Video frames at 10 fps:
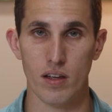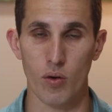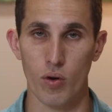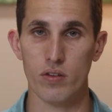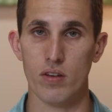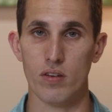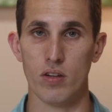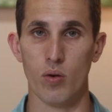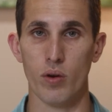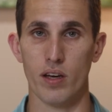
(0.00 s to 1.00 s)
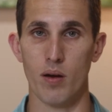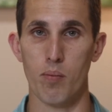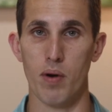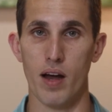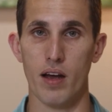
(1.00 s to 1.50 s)
It wasn't until we
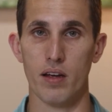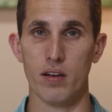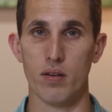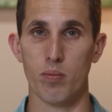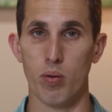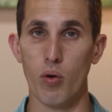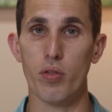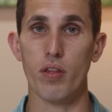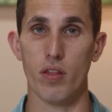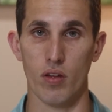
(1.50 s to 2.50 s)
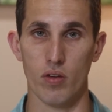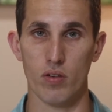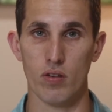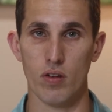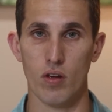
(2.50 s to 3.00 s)
combined both of
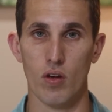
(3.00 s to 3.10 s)
those